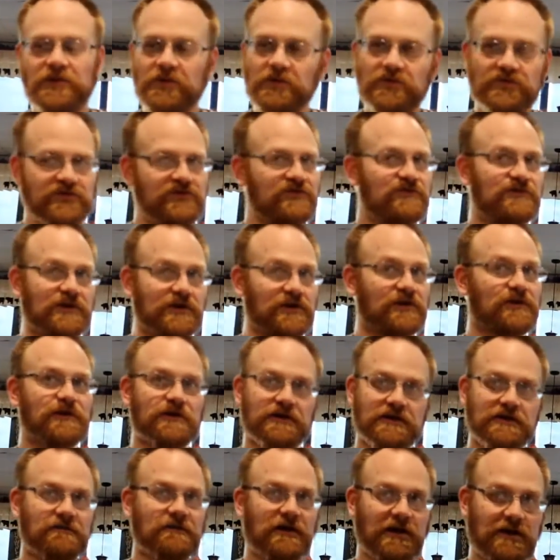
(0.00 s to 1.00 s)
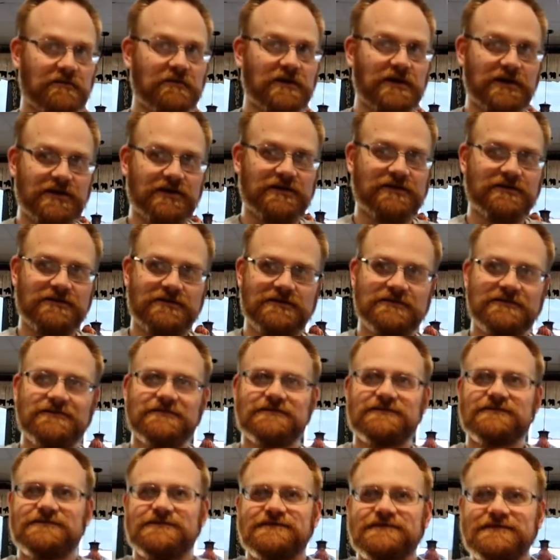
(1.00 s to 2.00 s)
you too can look like me.
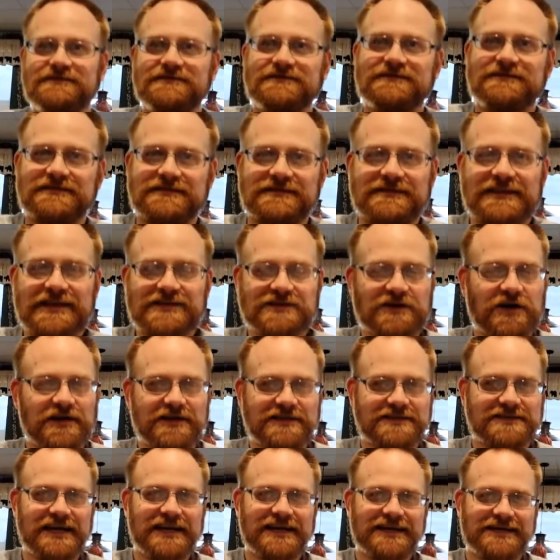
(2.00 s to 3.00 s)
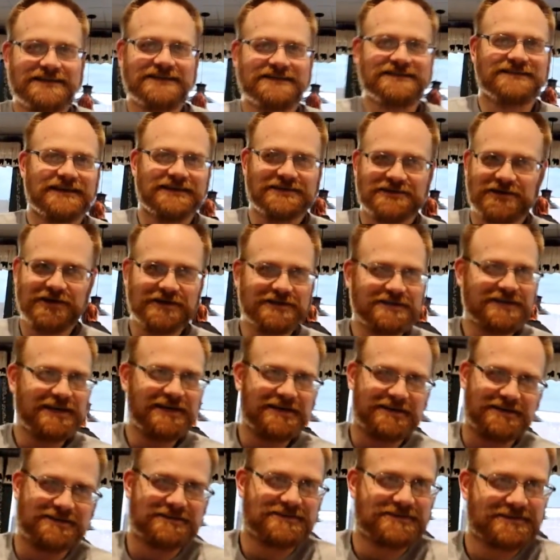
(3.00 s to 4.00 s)
He's that's all, lying. That's all it
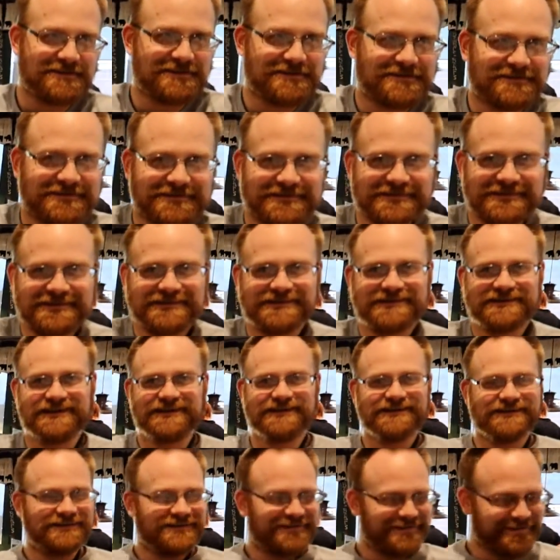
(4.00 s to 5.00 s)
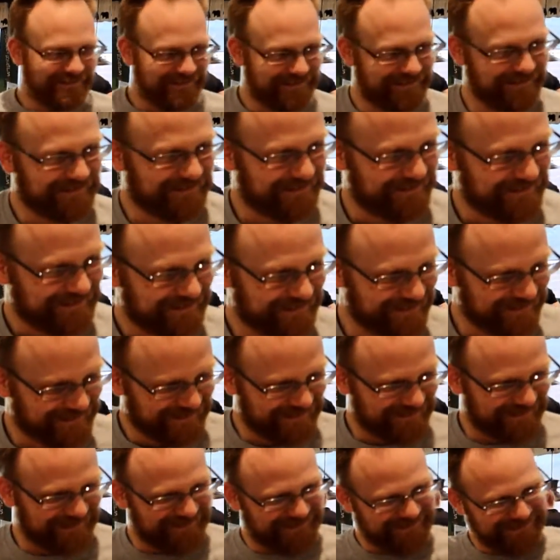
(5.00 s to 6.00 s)
takes. Lies.
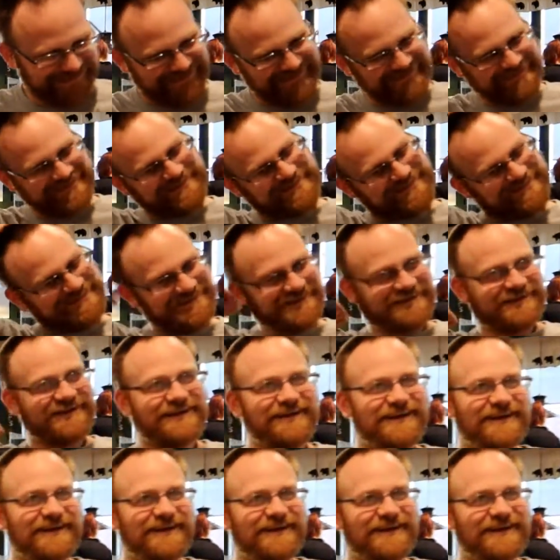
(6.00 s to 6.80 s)
Lies. Um,